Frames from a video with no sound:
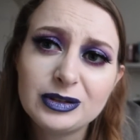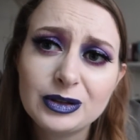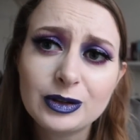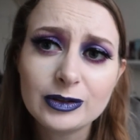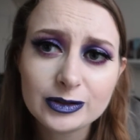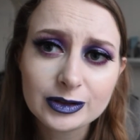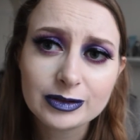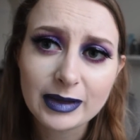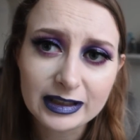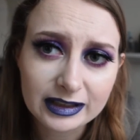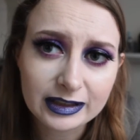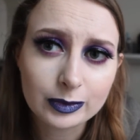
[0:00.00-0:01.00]
Unicorn
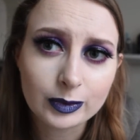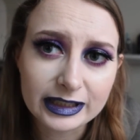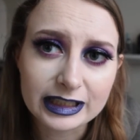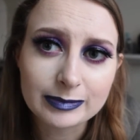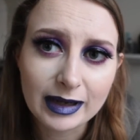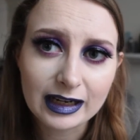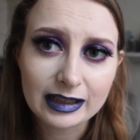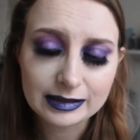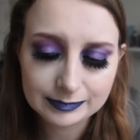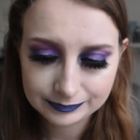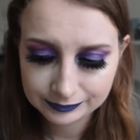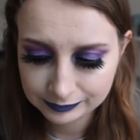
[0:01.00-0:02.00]
Cosmetics Wicked
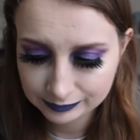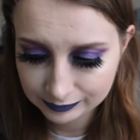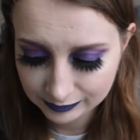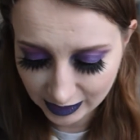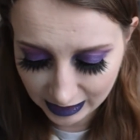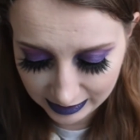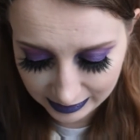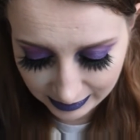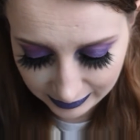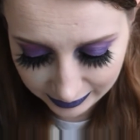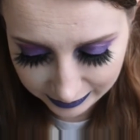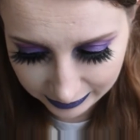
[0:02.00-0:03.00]
palette and
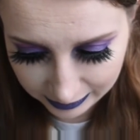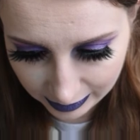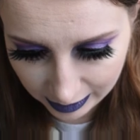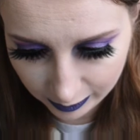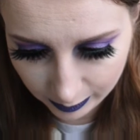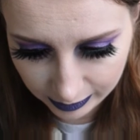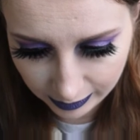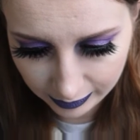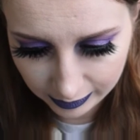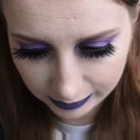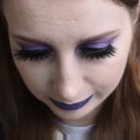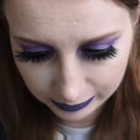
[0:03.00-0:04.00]
again this is kind of one of
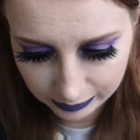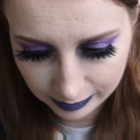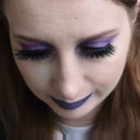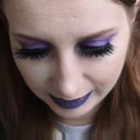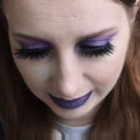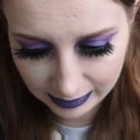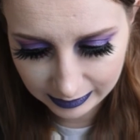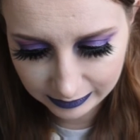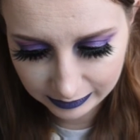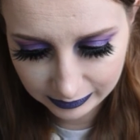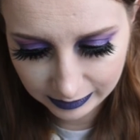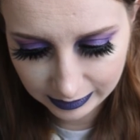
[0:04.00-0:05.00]
those
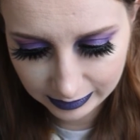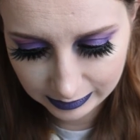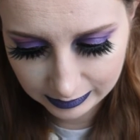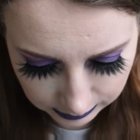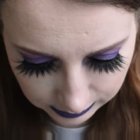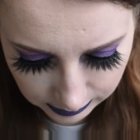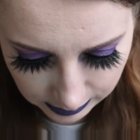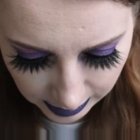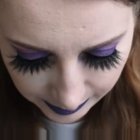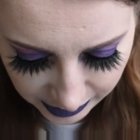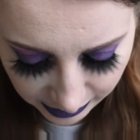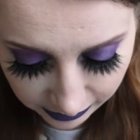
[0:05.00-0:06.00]
palettes that
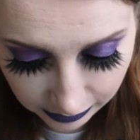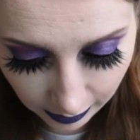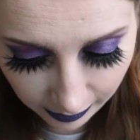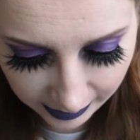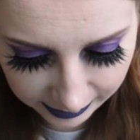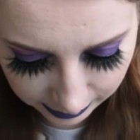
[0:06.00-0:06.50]
I'm just not that